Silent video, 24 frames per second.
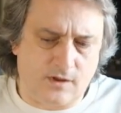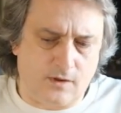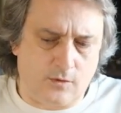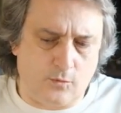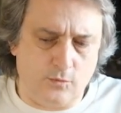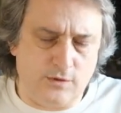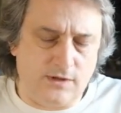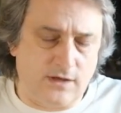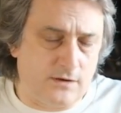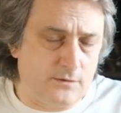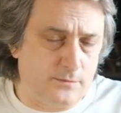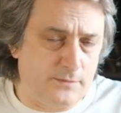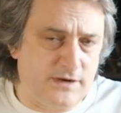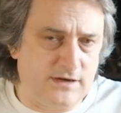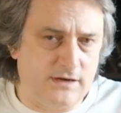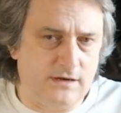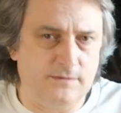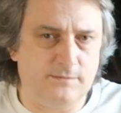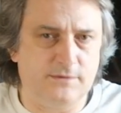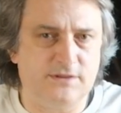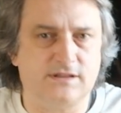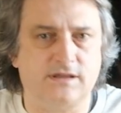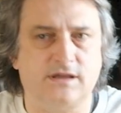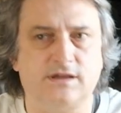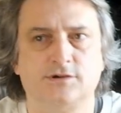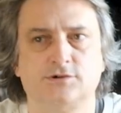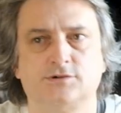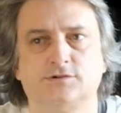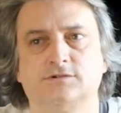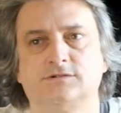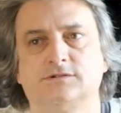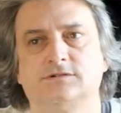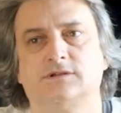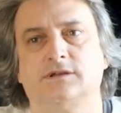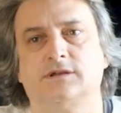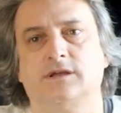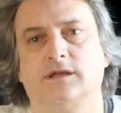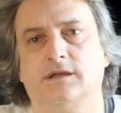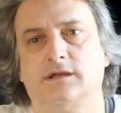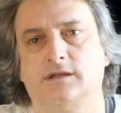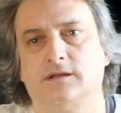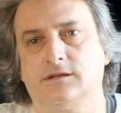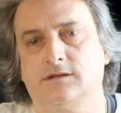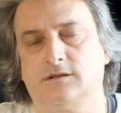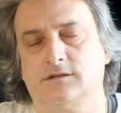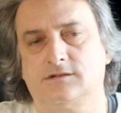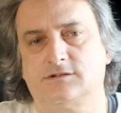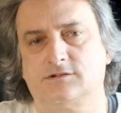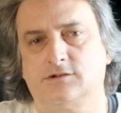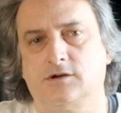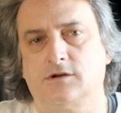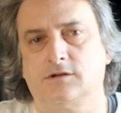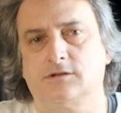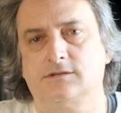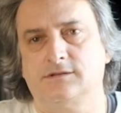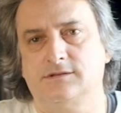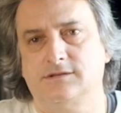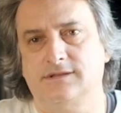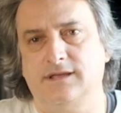without many limitations. And so